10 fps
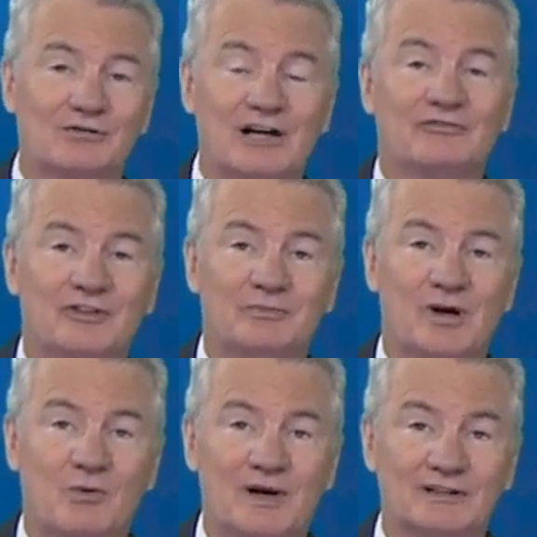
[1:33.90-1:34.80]
great
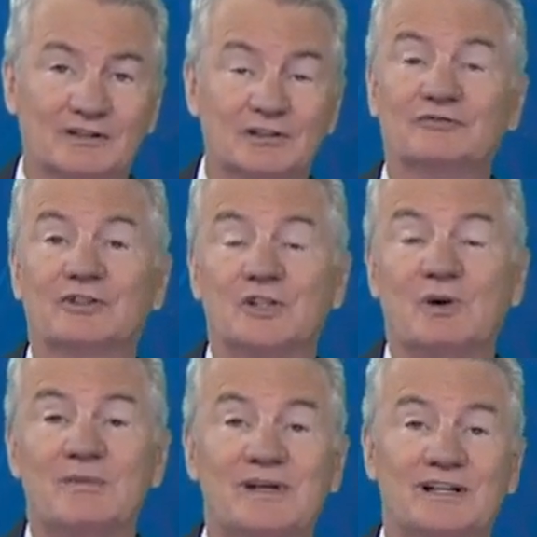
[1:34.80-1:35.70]
football weather. Good for
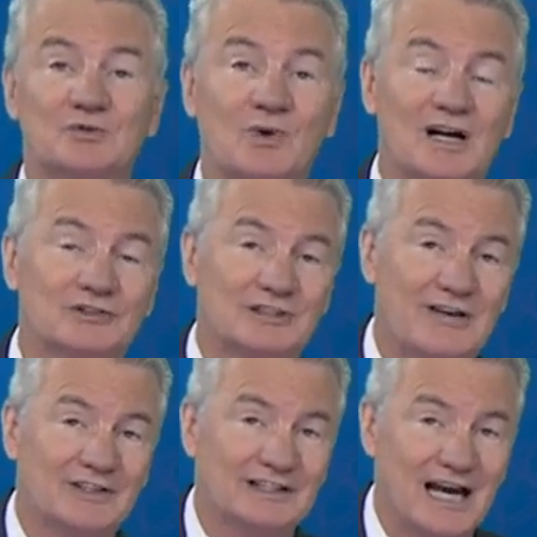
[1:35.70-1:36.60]
UAB as well,
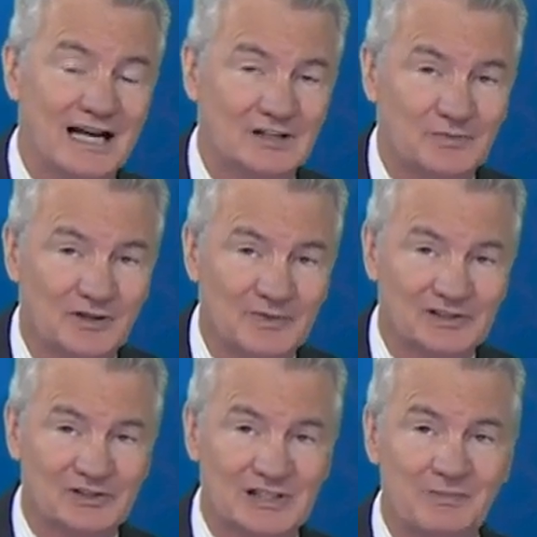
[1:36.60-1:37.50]
traveling to Hattiesburg,
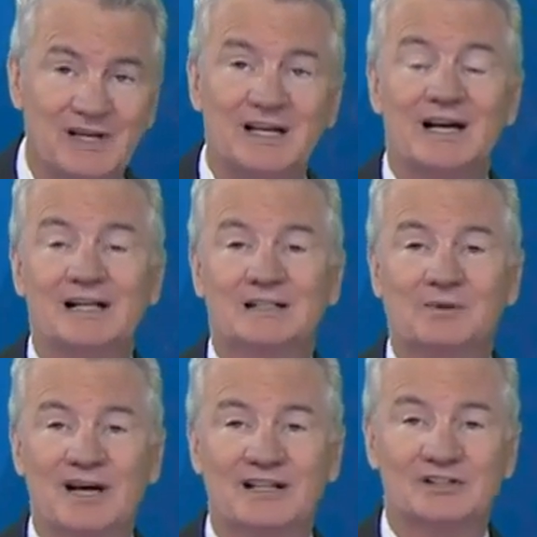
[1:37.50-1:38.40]
Mississippi to
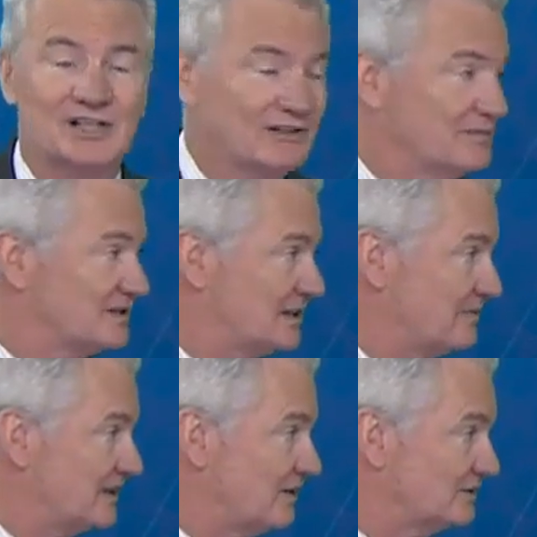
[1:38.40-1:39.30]
play the Southern
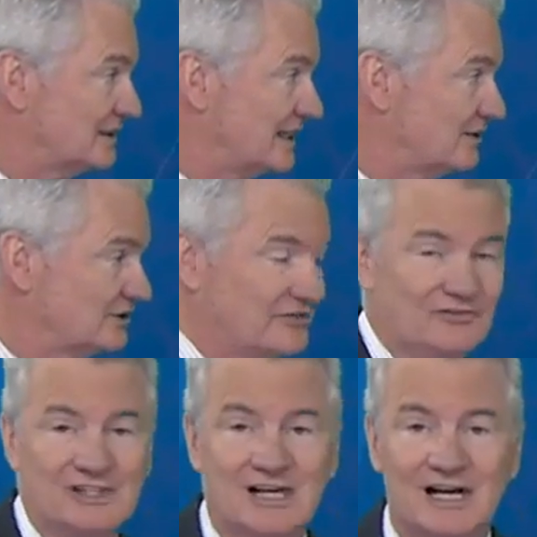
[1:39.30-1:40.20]
Mississippi Golden Eagles.
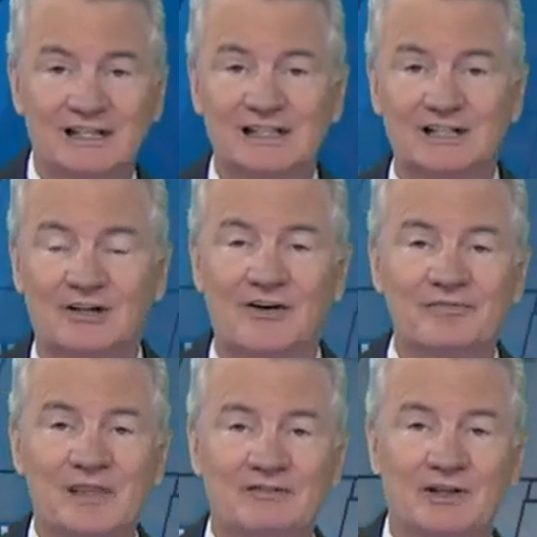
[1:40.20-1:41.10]
59 at
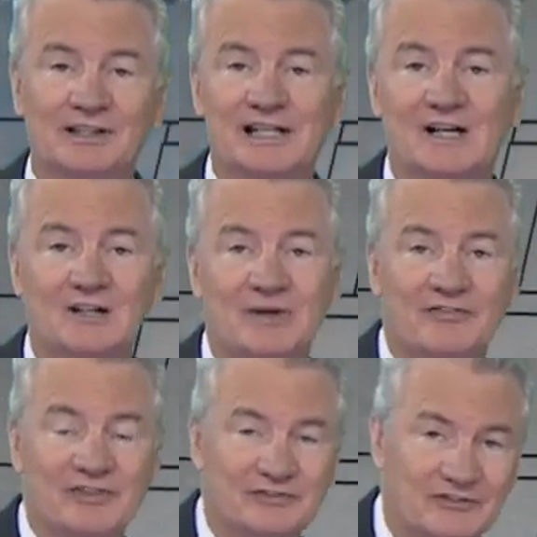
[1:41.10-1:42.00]
kickoff, falling down to
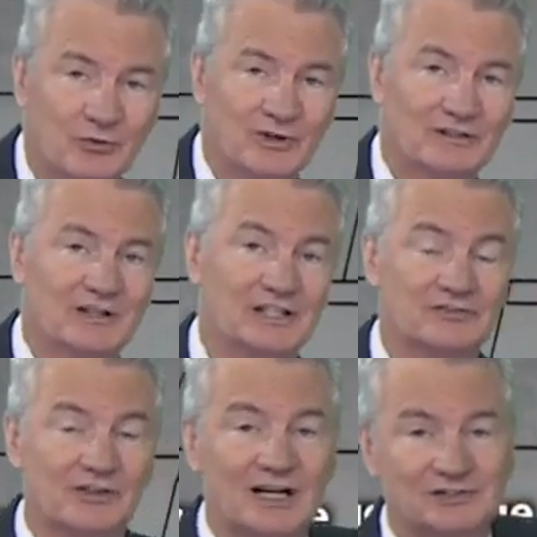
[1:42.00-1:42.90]
about 54 degrees.
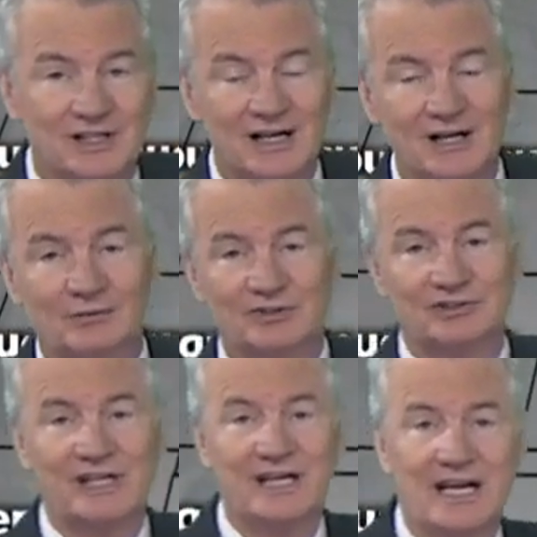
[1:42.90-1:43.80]
For us, we'll
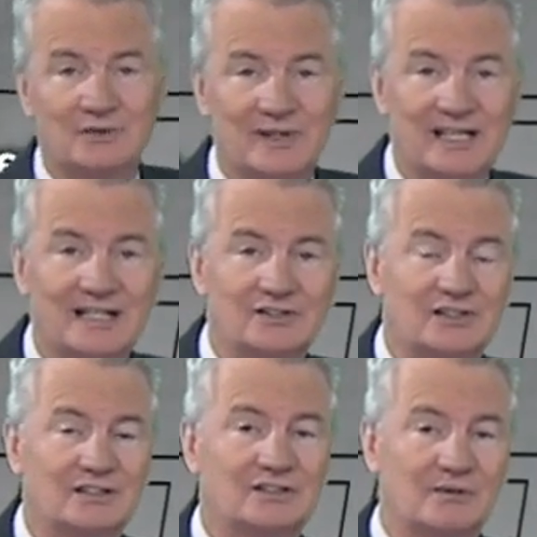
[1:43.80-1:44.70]
see as we get into